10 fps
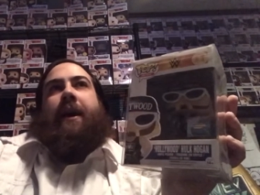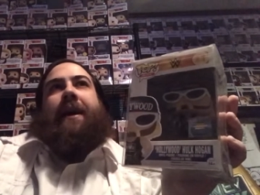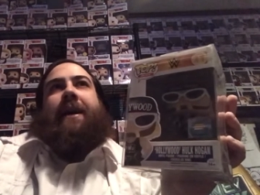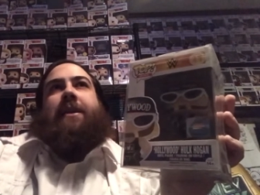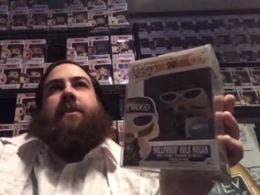
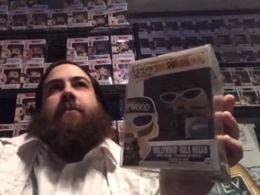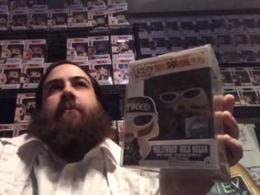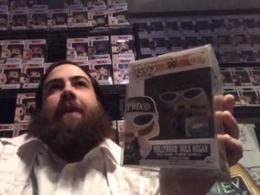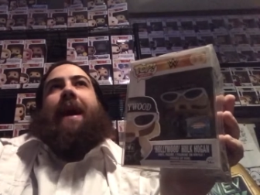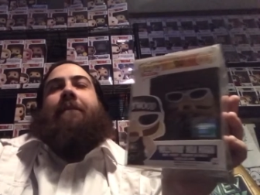I guess
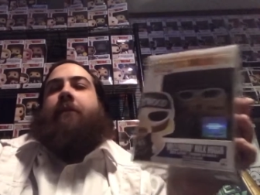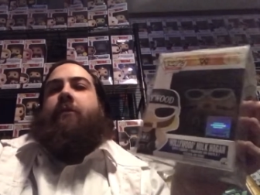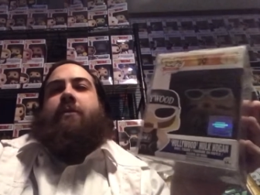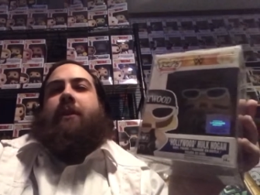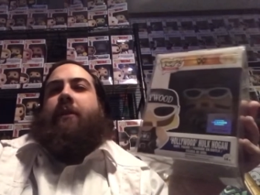
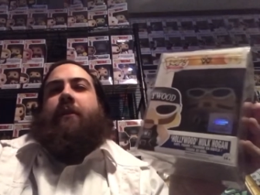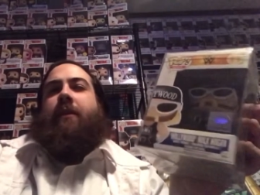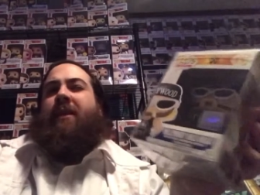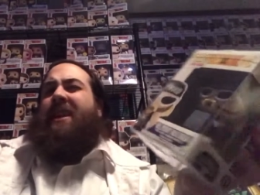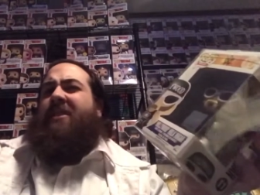raffles are
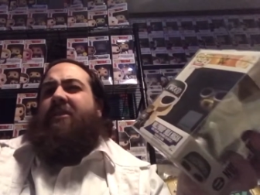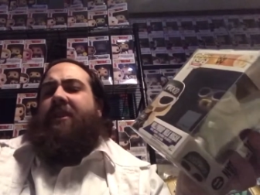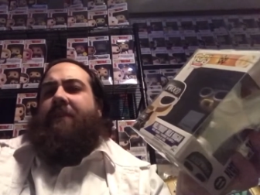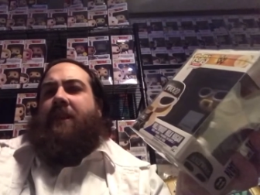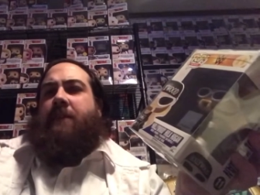illegal
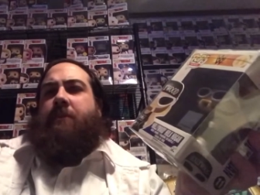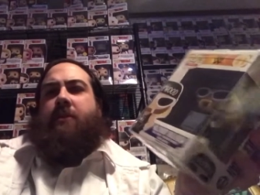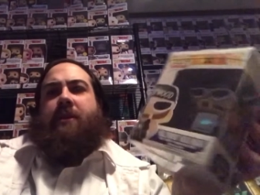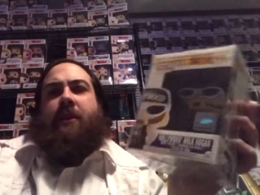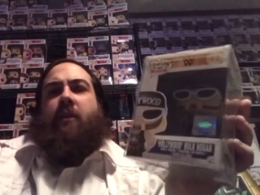on
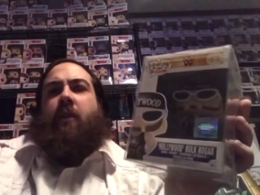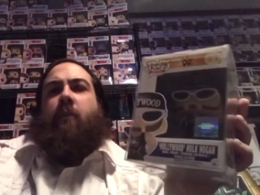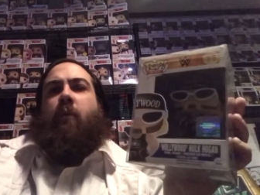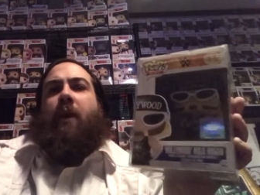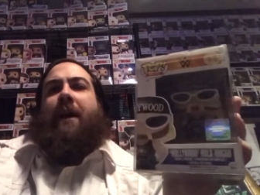Facebook, so they call
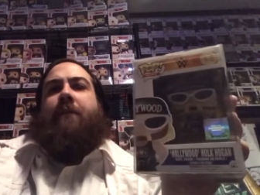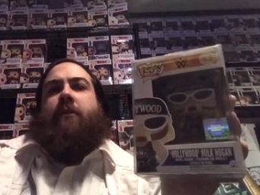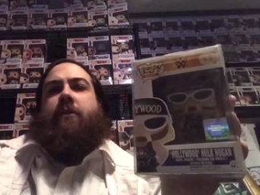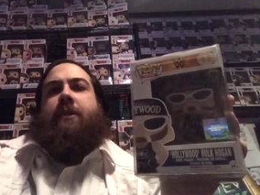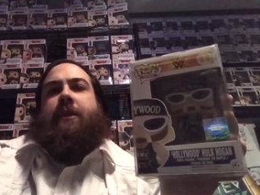them
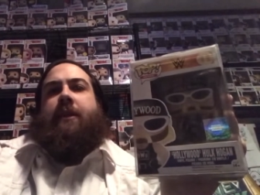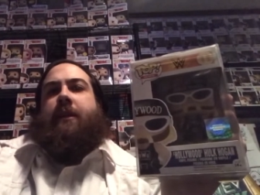waffles.